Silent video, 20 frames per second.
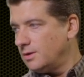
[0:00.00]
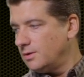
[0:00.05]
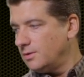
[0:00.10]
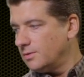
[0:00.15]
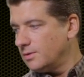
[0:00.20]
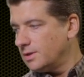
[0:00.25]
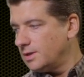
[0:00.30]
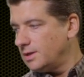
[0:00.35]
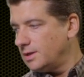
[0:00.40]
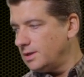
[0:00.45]

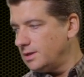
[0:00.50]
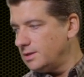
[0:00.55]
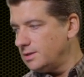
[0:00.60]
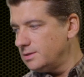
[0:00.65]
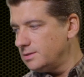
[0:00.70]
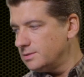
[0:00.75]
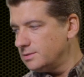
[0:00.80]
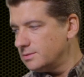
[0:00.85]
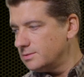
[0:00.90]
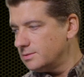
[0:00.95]

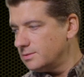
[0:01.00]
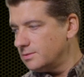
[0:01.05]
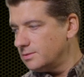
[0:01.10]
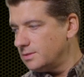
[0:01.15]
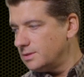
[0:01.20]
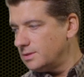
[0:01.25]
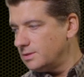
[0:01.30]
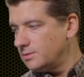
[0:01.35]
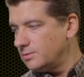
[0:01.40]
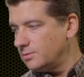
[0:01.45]
Okay, so
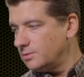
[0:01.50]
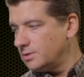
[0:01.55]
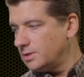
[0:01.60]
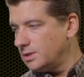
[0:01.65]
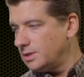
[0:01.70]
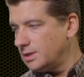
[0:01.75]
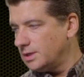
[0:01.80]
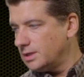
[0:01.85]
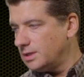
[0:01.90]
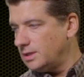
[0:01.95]
then we'll
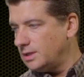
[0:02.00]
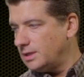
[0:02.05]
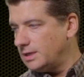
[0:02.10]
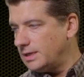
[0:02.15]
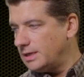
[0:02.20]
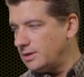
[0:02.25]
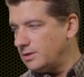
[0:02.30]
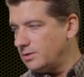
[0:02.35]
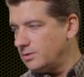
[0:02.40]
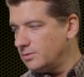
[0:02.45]
click
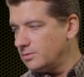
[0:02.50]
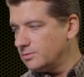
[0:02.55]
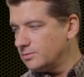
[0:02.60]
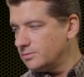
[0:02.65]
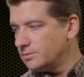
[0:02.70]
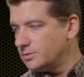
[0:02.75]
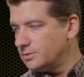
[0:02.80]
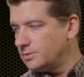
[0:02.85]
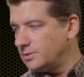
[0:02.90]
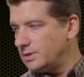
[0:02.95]
allow
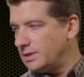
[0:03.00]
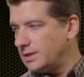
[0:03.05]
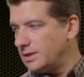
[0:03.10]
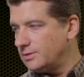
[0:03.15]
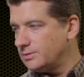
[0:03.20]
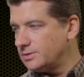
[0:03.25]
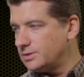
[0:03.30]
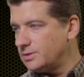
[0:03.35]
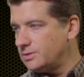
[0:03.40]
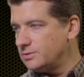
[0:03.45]
to
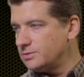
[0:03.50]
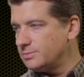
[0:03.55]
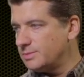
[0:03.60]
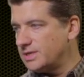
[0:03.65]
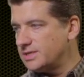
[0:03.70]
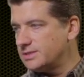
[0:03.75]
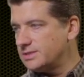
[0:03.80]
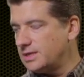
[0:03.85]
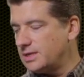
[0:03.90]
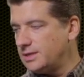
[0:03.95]
allow it to use
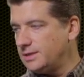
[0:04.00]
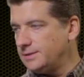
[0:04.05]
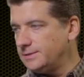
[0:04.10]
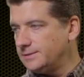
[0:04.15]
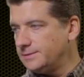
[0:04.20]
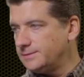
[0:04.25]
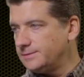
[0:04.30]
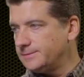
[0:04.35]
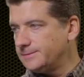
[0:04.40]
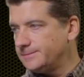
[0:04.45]
my
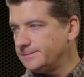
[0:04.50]
settings.